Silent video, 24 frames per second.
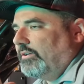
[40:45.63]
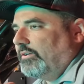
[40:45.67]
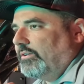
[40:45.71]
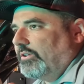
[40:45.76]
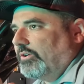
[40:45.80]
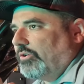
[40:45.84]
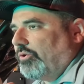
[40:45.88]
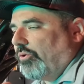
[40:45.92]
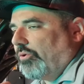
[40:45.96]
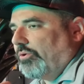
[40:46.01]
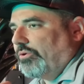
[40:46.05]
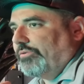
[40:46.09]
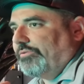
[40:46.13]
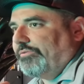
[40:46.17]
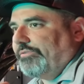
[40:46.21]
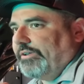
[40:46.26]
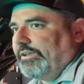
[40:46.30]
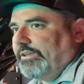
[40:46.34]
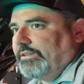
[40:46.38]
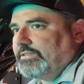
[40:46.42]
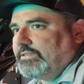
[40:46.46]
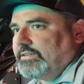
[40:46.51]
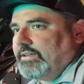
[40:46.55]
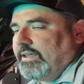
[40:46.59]
the corner
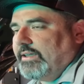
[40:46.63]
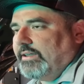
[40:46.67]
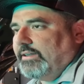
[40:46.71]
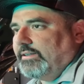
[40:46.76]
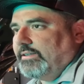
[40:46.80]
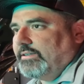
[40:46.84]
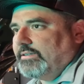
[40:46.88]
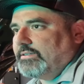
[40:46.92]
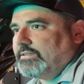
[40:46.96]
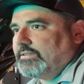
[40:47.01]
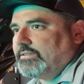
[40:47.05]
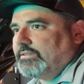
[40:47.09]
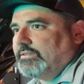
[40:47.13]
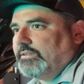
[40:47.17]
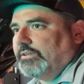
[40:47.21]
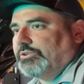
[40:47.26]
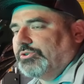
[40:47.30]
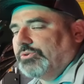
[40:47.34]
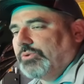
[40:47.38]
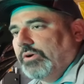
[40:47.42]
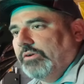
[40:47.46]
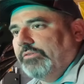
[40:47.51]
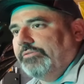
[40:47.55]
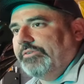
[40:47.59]
fin stainless, the
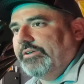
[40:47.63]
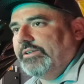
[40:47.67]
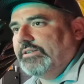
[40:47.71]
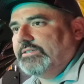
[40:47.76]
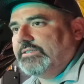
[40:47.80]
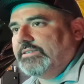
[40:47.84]
trunk fin